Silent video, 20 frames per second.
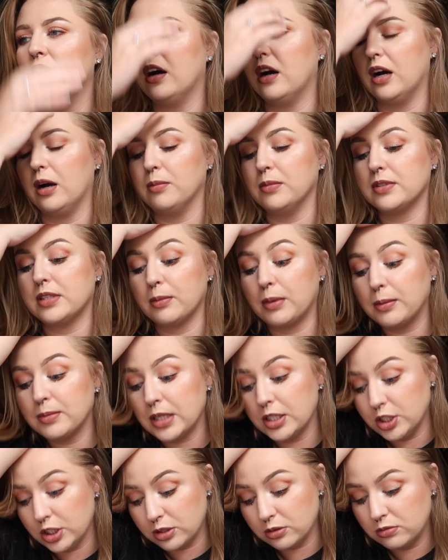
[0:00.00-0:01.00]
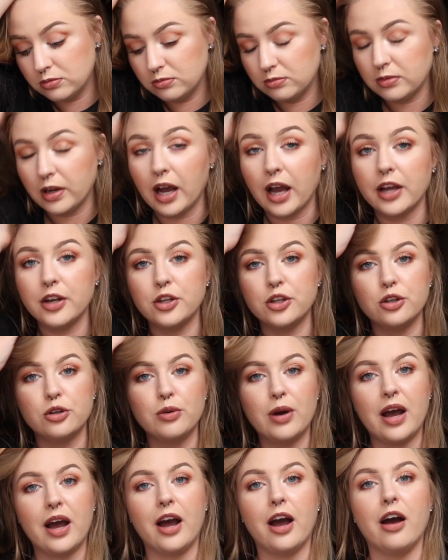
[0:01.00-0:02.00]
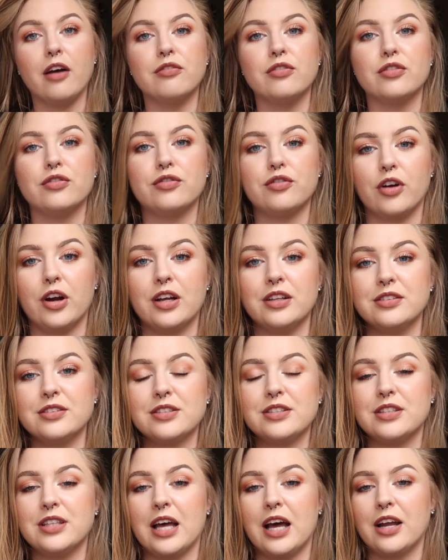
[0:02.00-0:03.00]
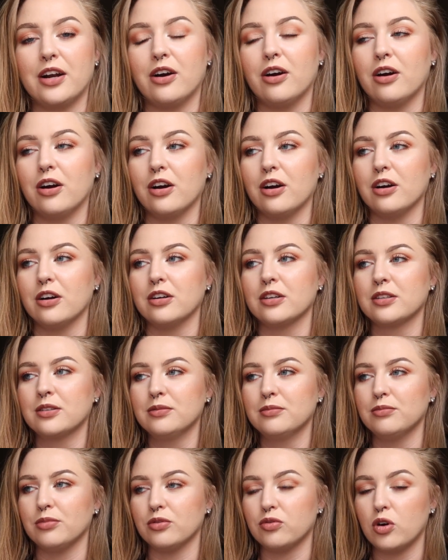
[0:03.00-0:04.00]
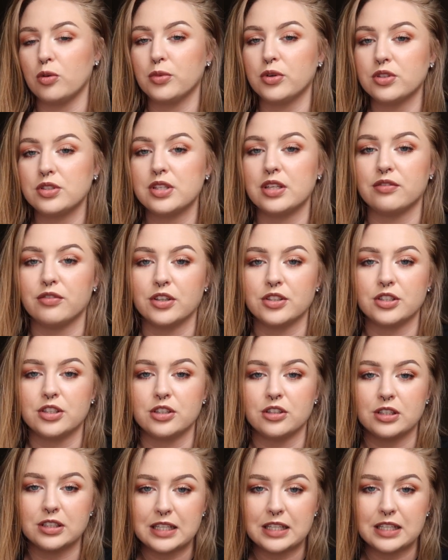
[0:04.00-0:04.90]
Sometimes I do have friends that are performers and friends that are